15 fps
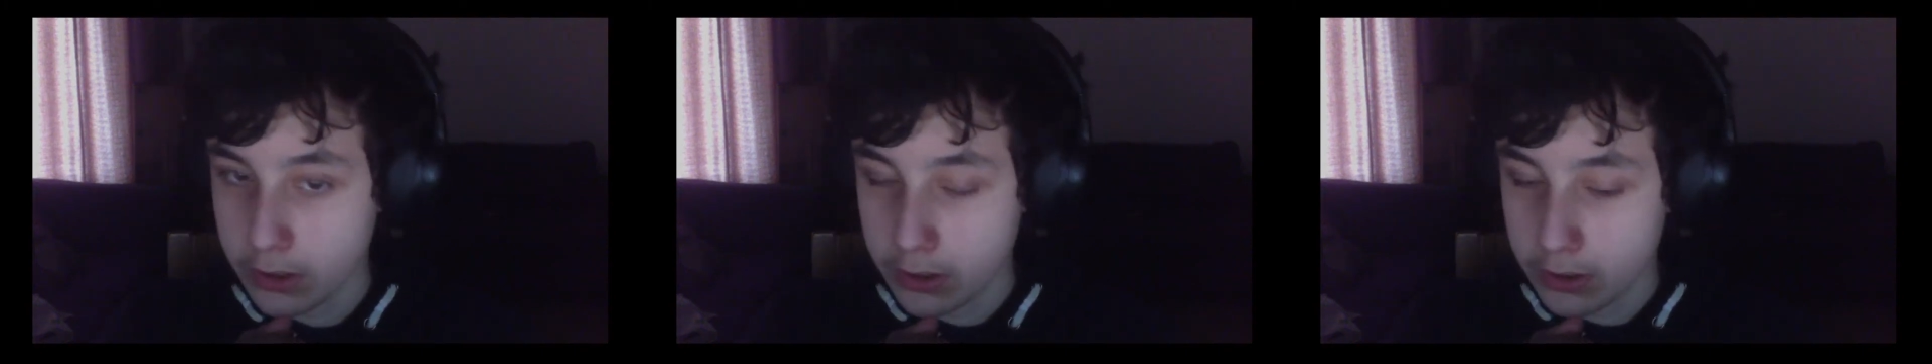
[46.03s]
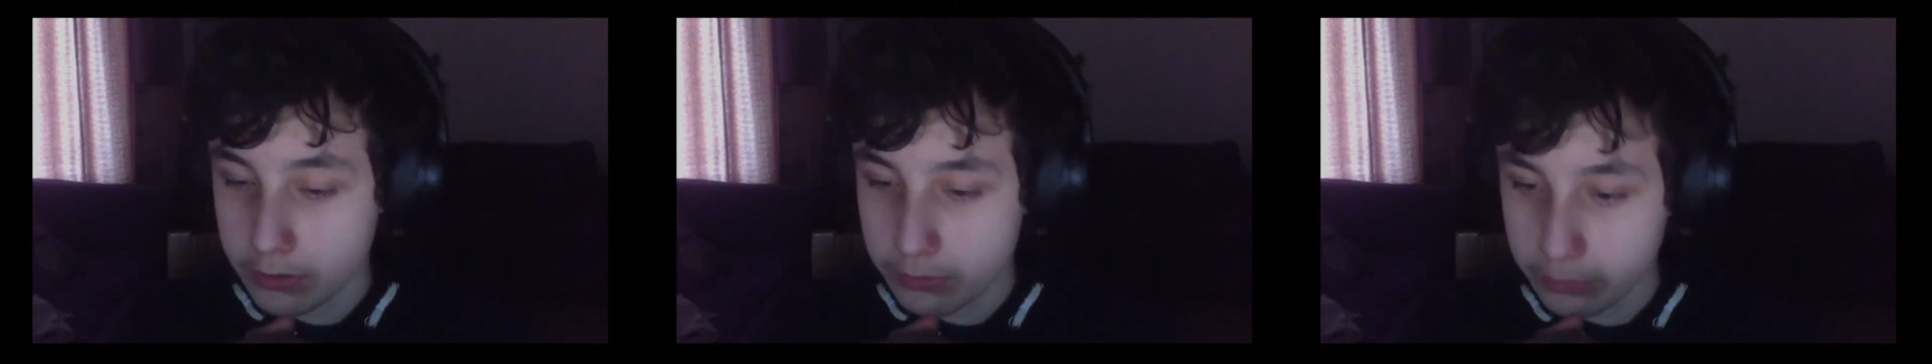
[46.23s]

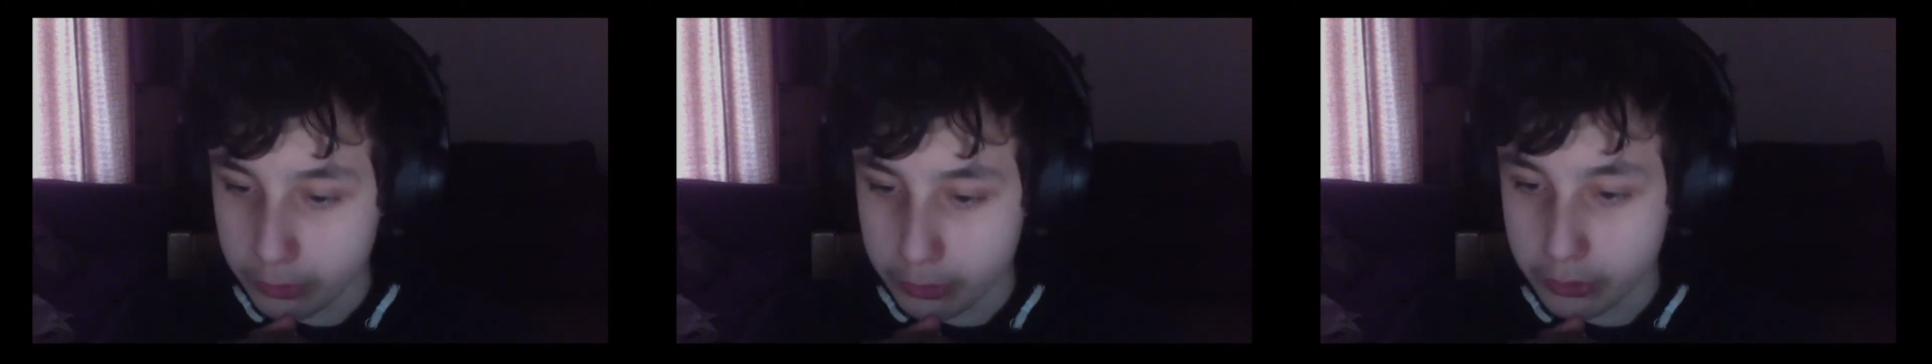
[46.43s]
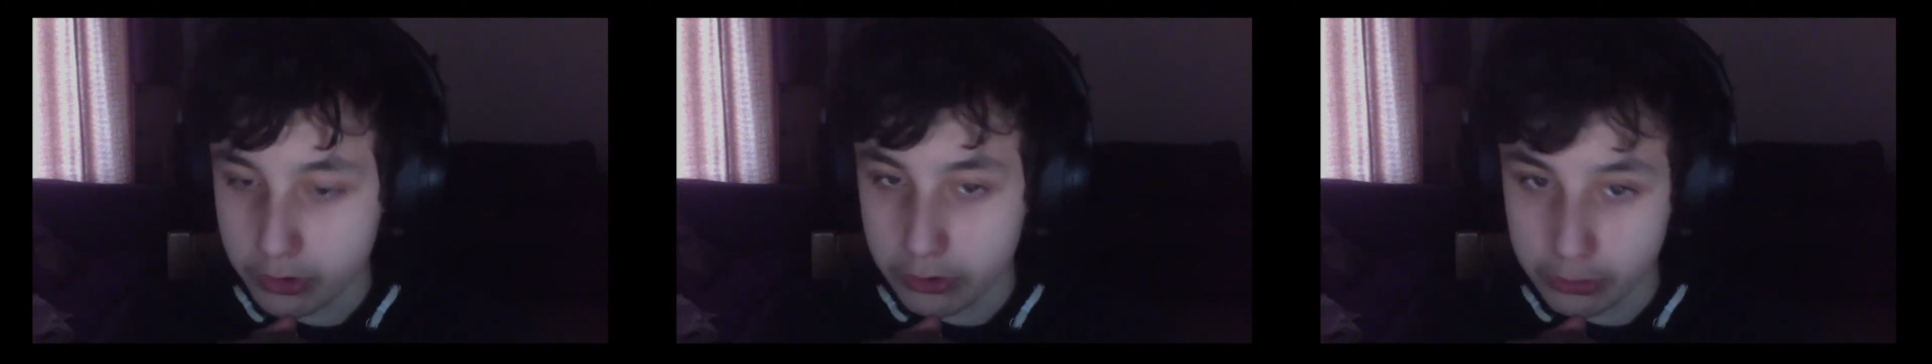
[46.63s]
for
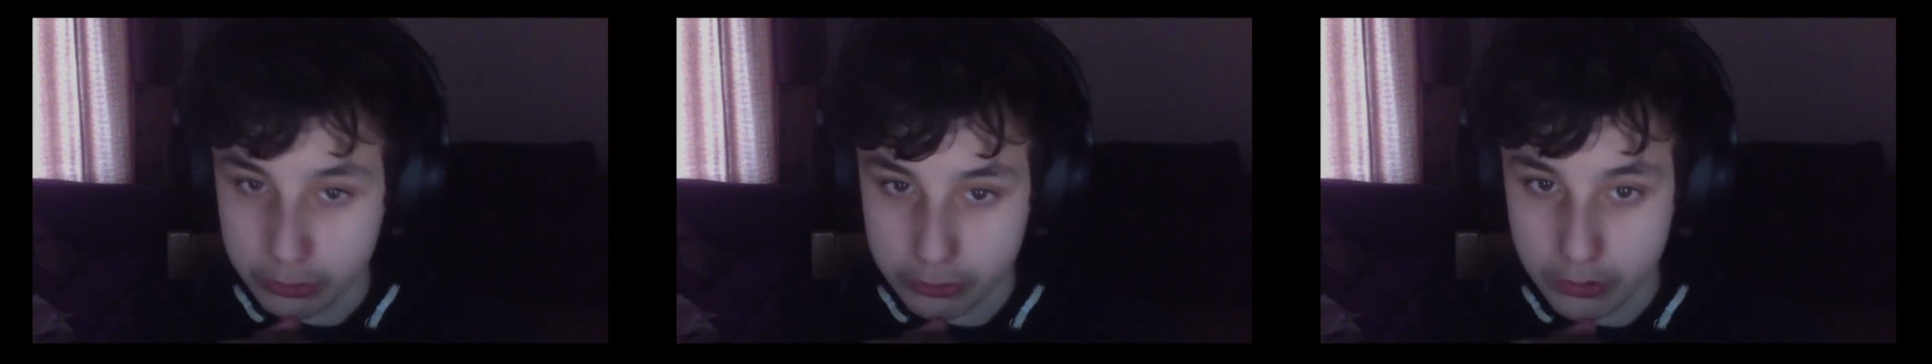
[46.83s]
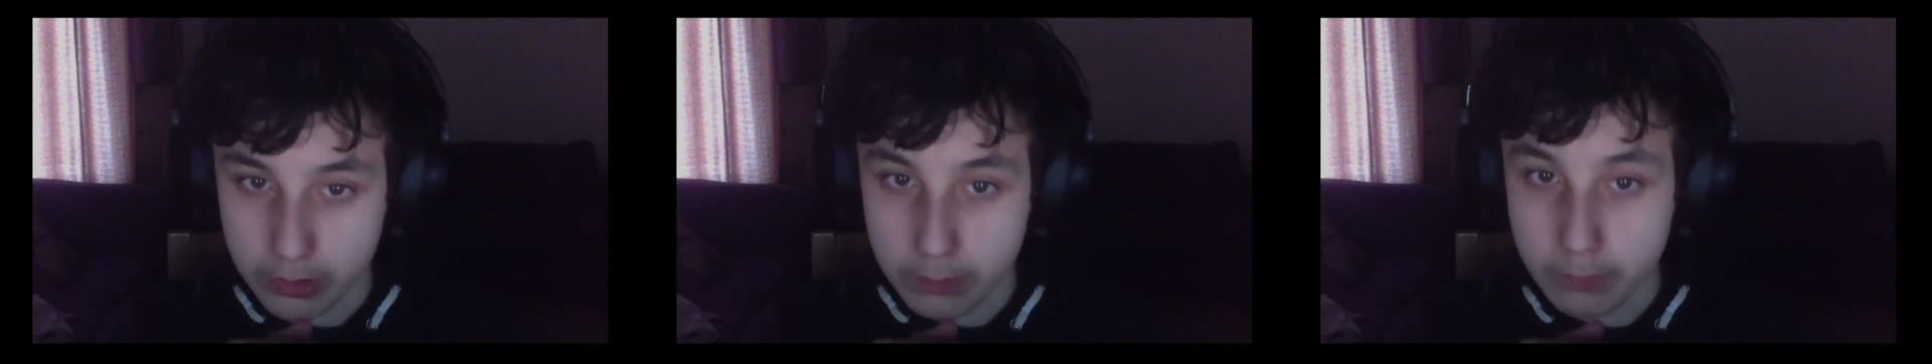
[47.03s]
joining the
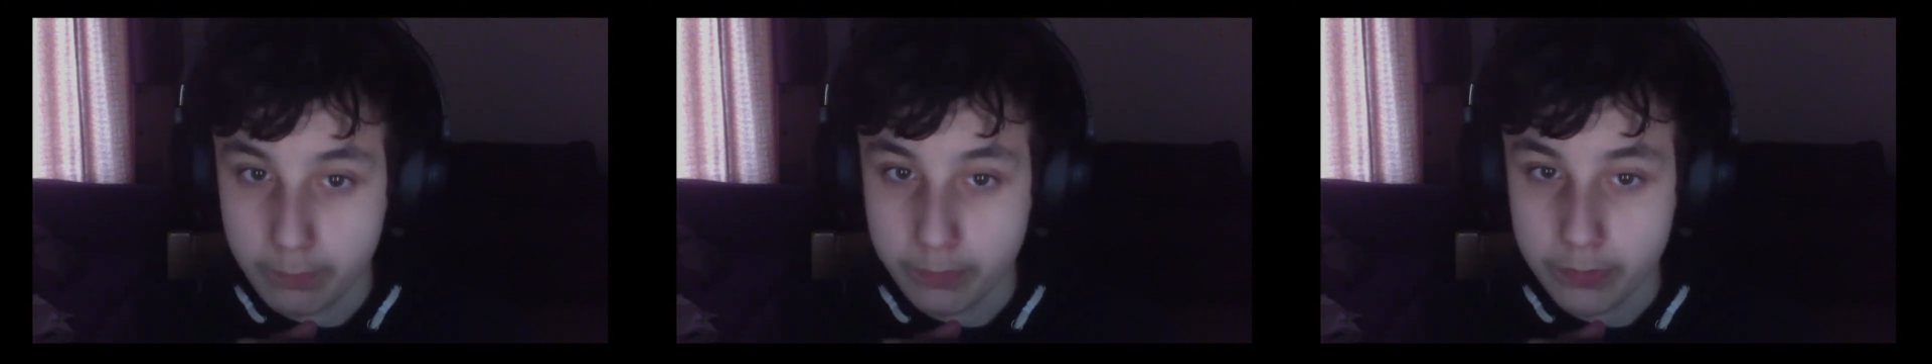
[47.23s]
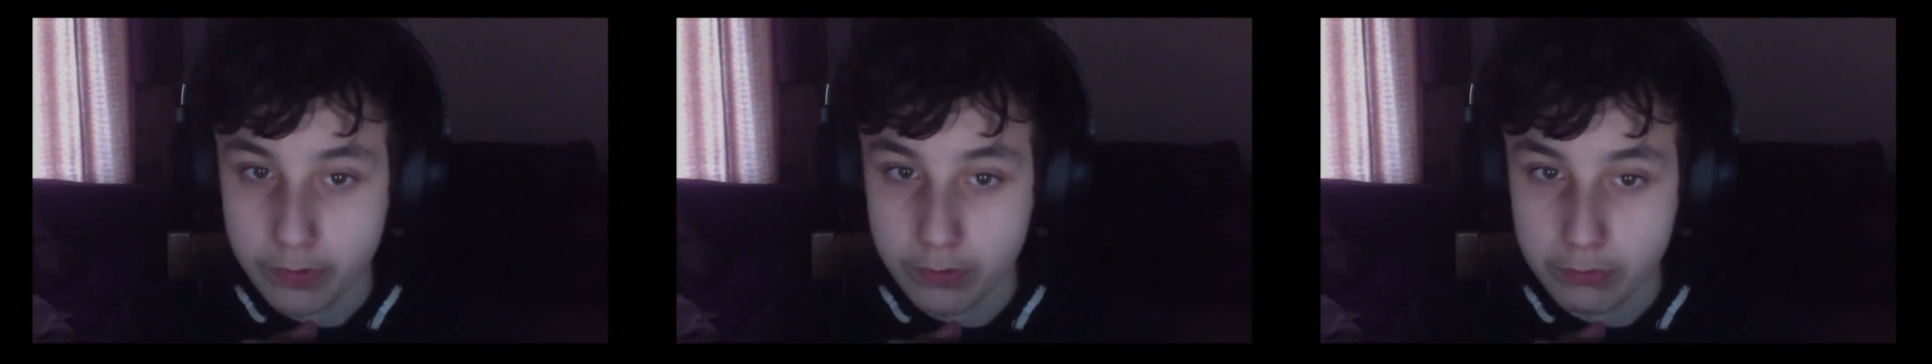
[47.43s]
stream
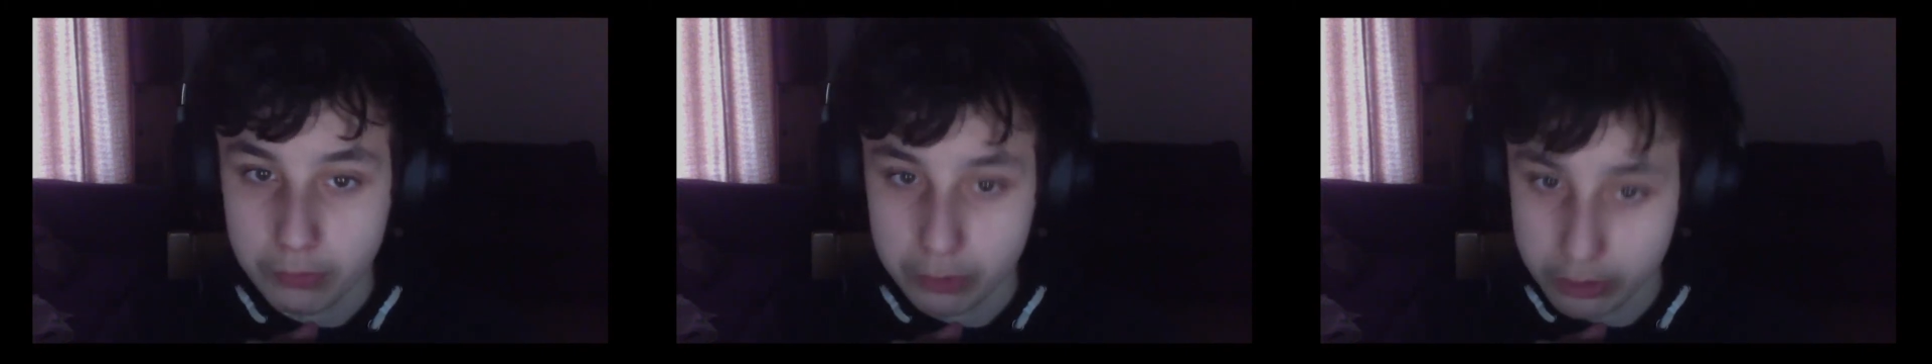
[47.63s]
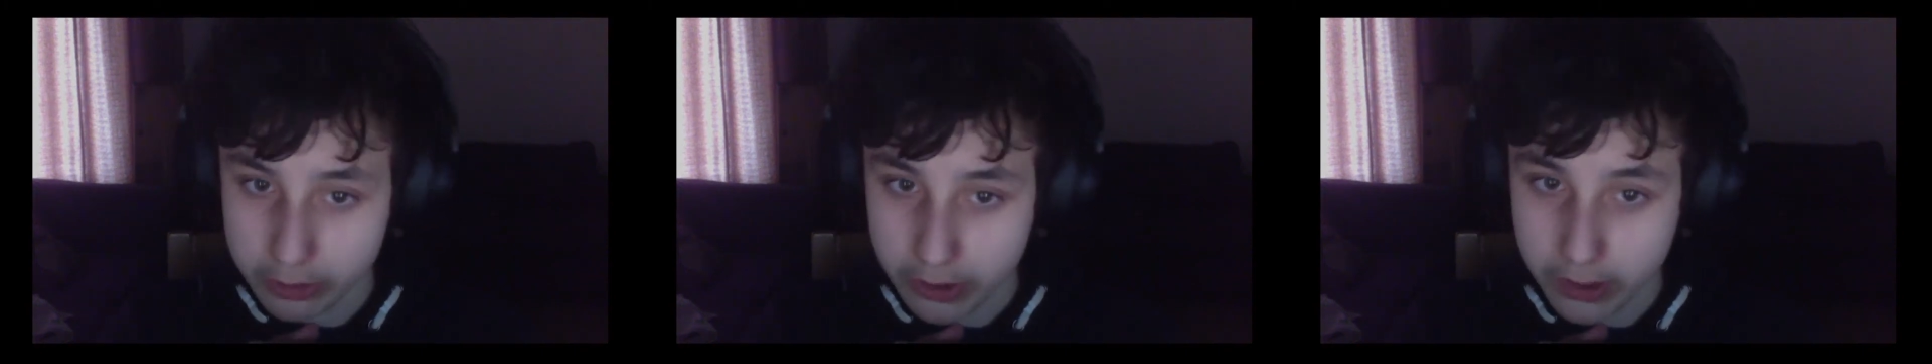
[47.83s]
for
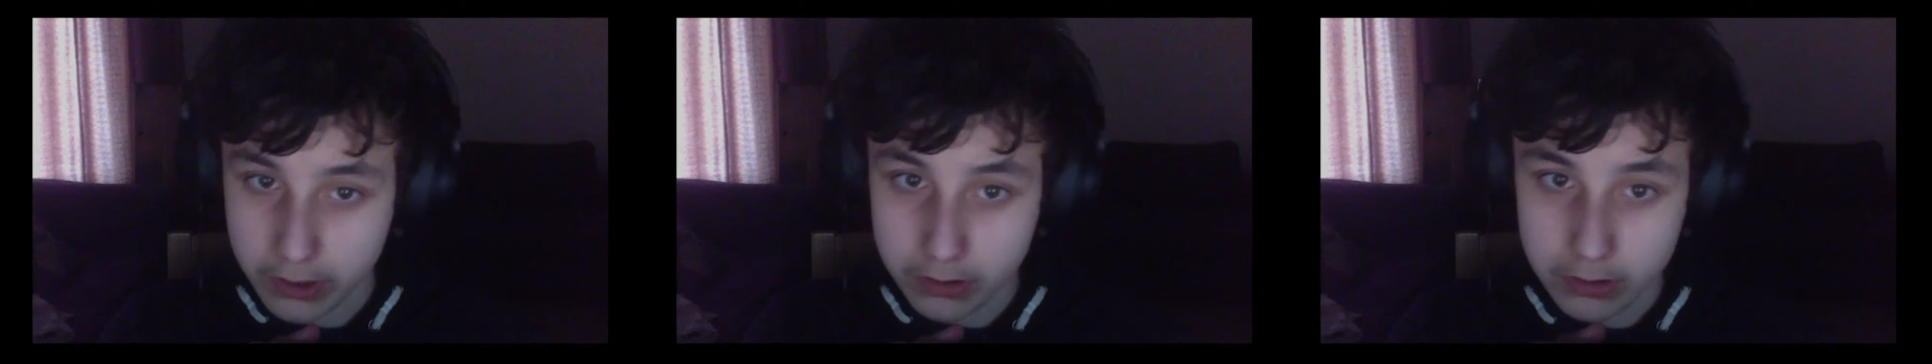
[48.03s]
today